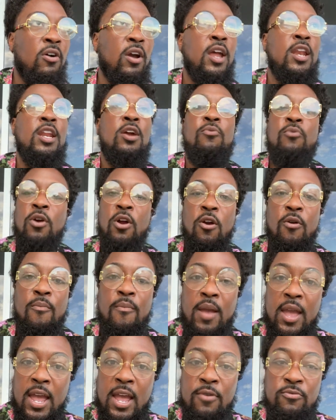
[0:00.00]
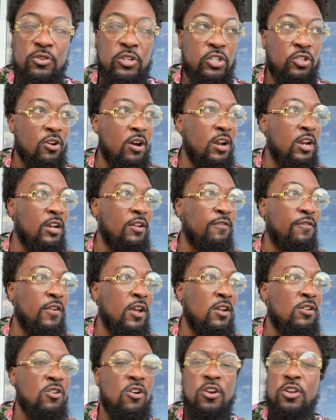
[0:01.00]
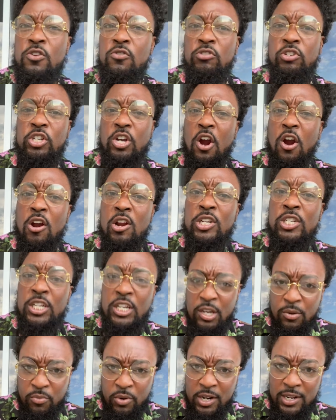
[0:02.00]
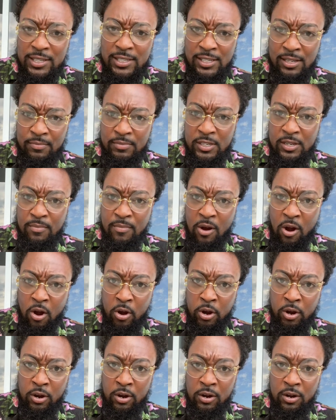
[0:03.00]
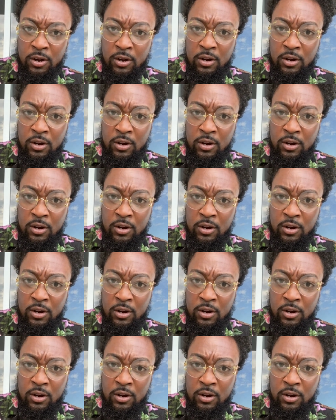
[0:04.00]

And then when her man was trying to defend her, you charge him with attempted murder.